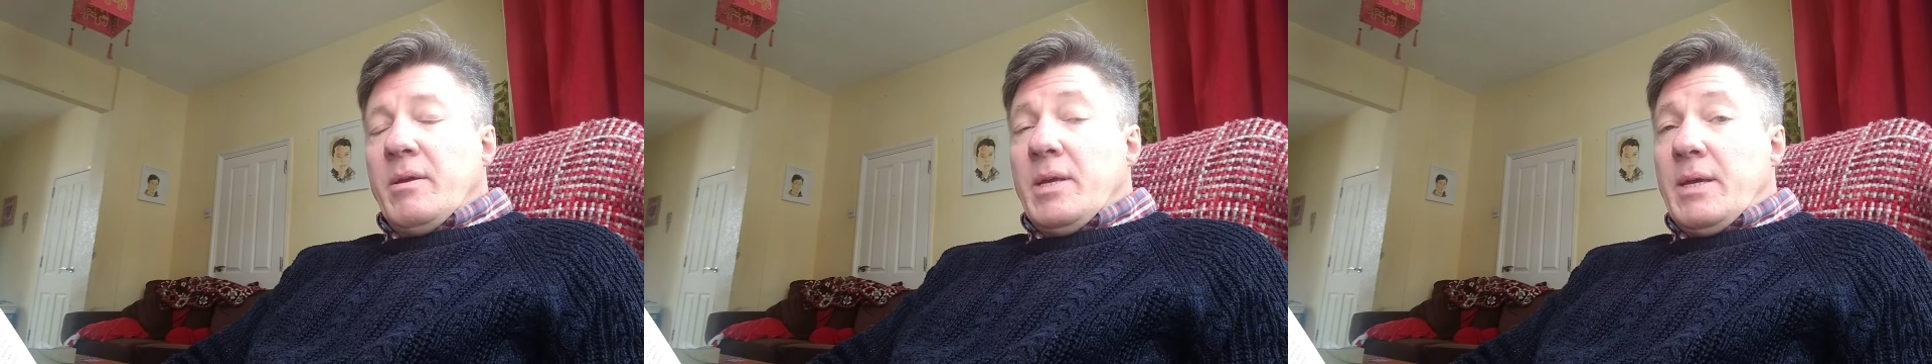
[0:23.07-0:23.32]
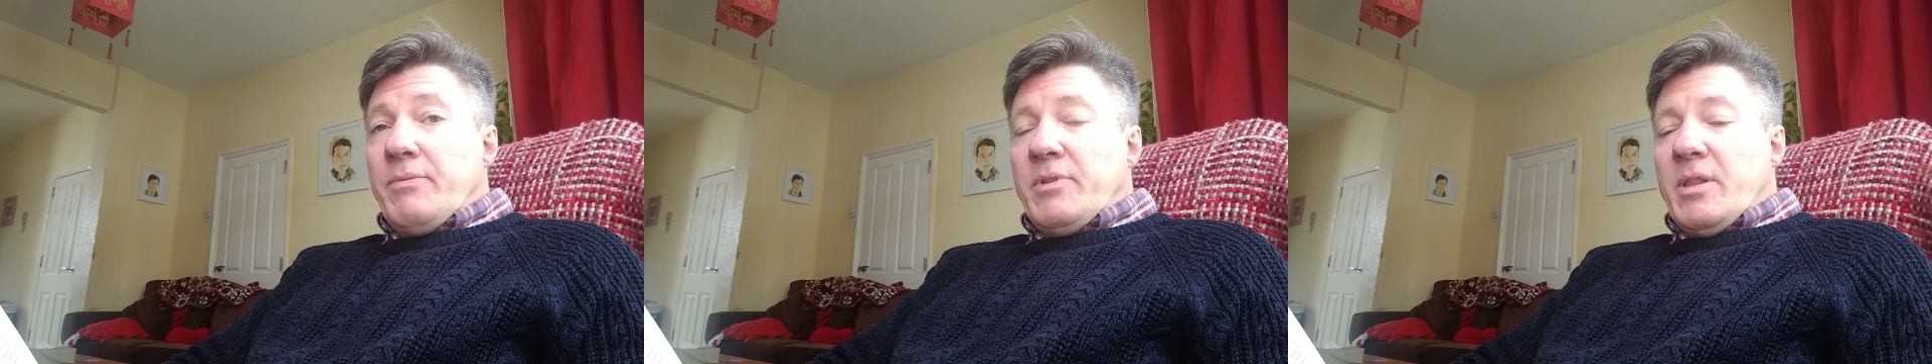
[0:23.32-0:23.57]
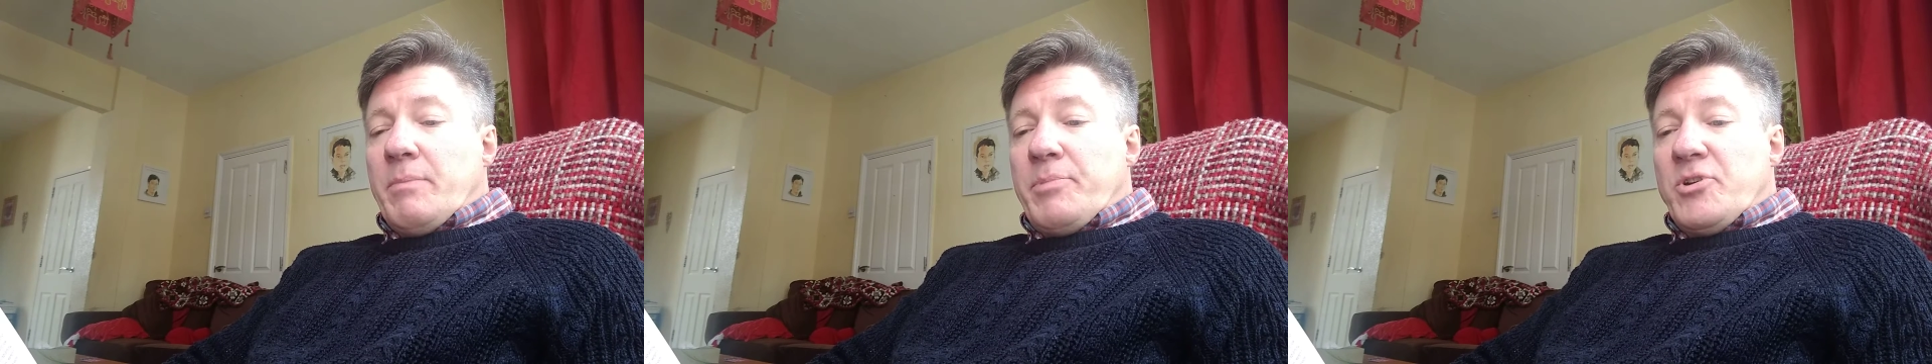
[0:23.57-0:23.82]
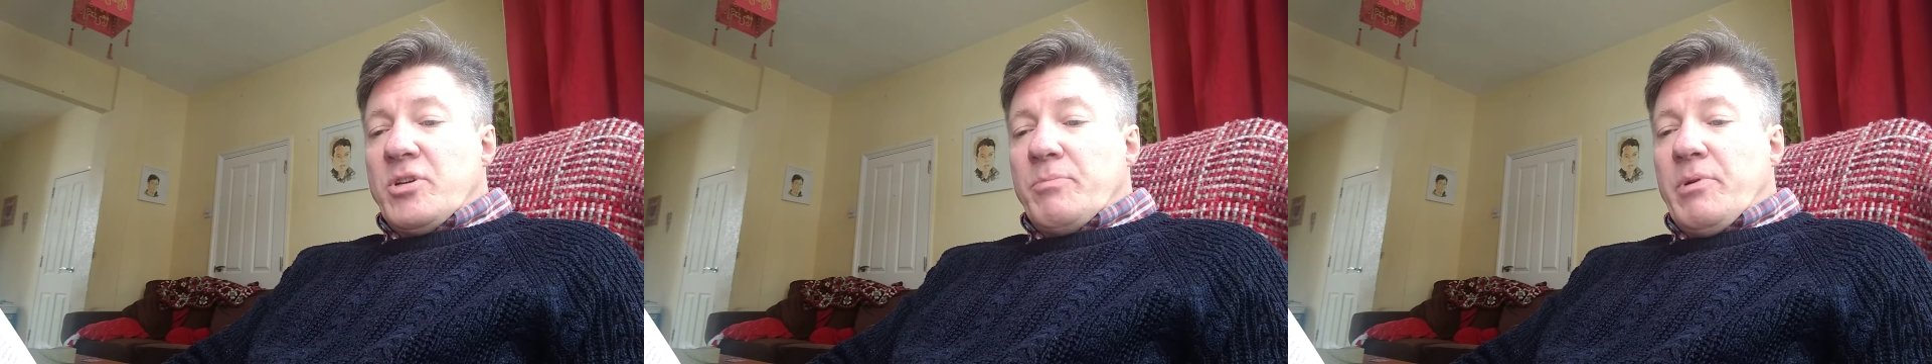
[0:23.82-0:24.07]
Given that the
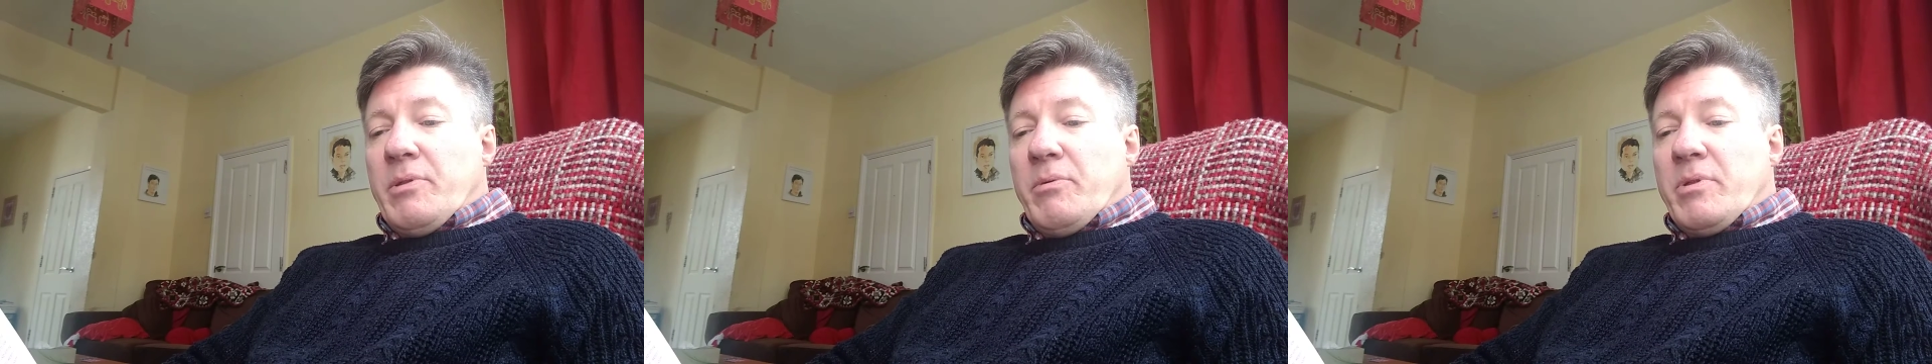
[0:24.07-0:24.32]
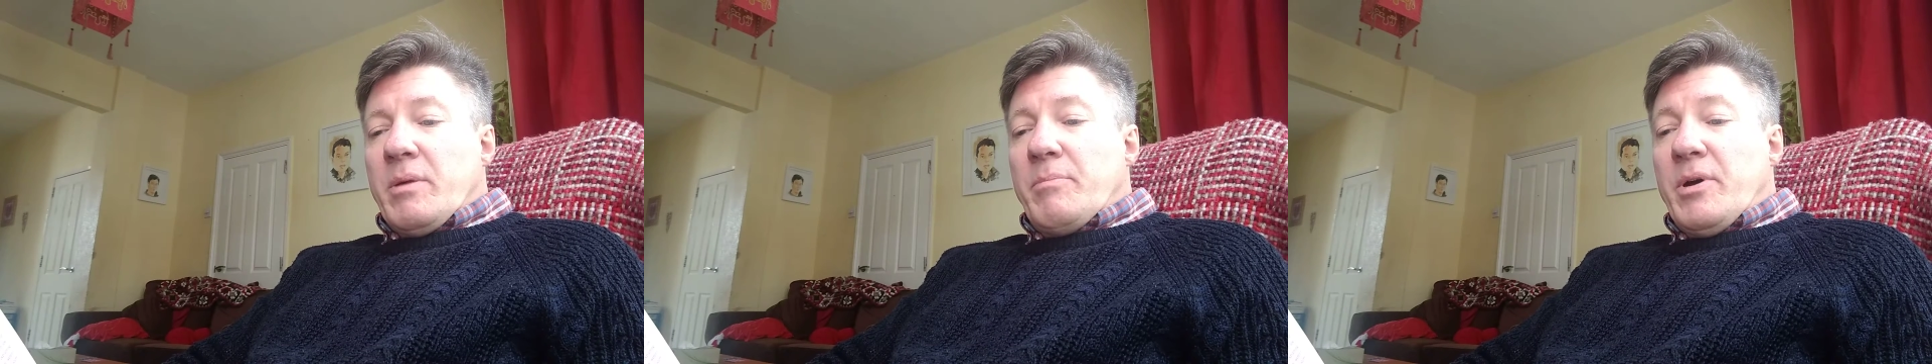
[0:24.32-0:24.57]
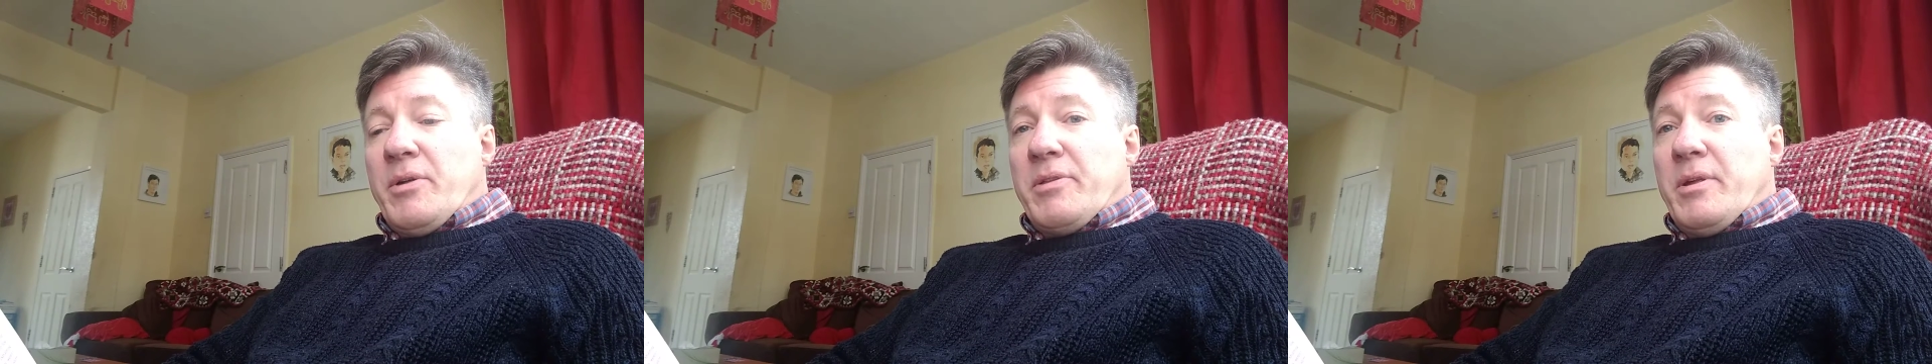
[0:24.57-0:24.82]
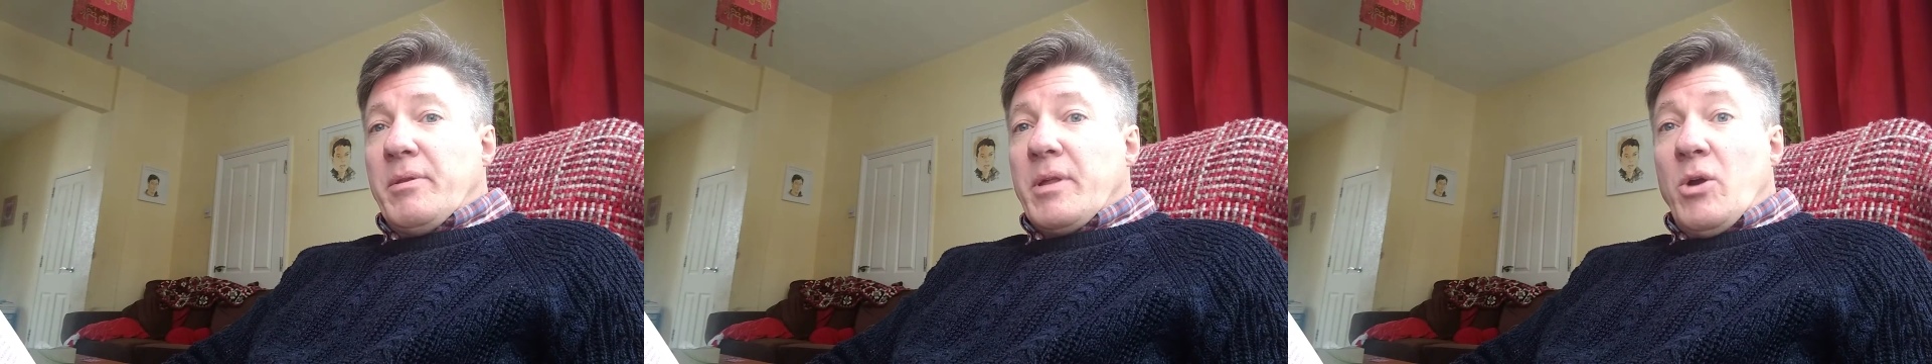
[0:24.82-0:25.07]
bishop was also
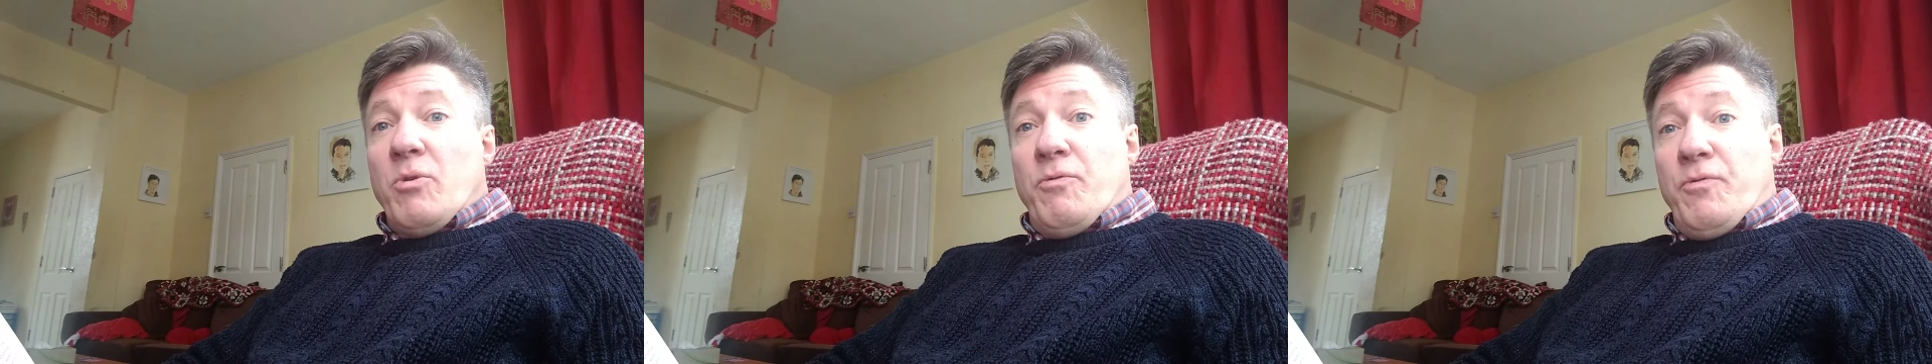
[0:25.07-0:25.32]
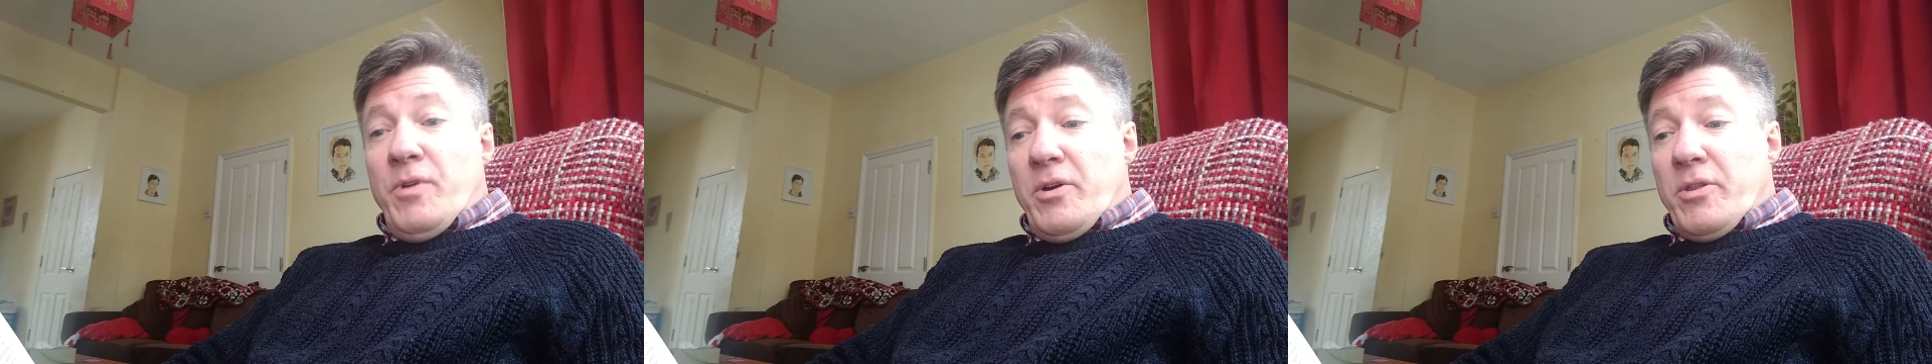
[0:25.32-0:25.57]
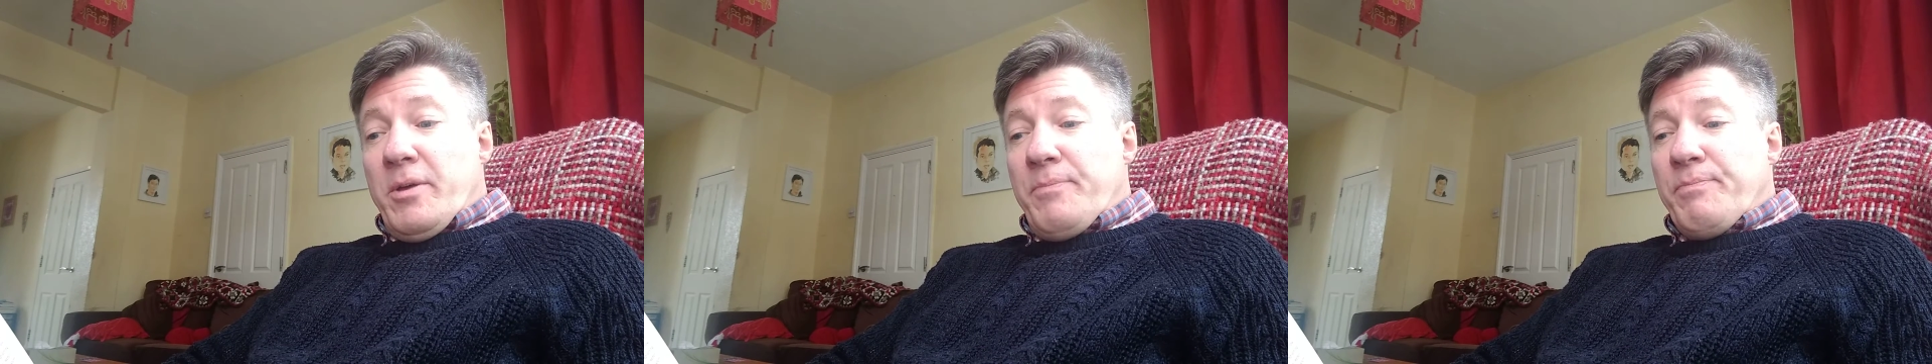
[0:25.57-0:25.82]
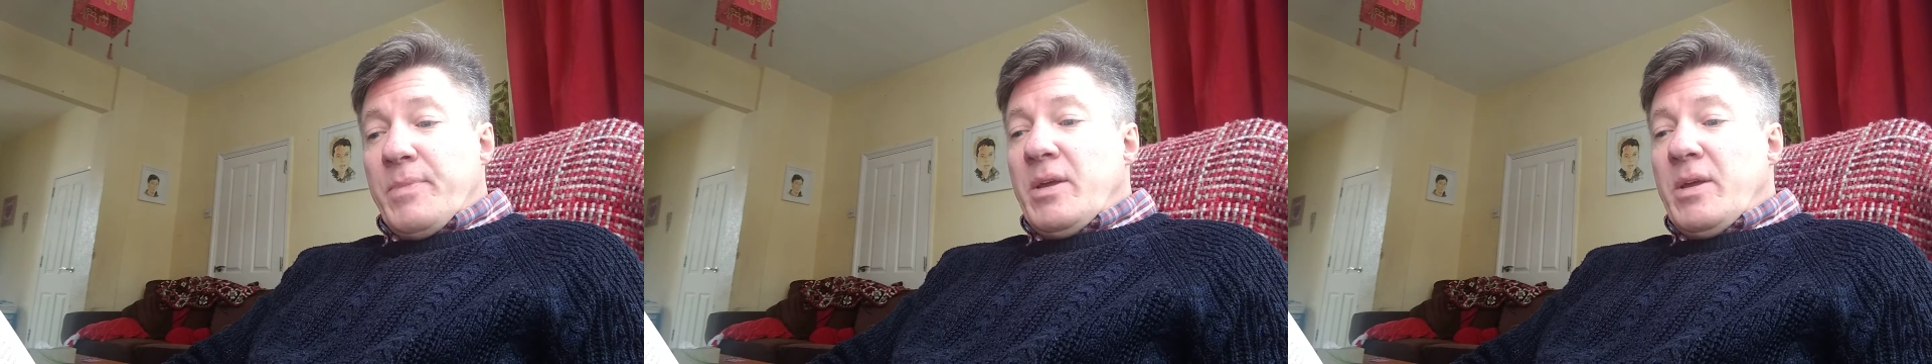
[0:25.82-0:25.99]
Marcion's own father,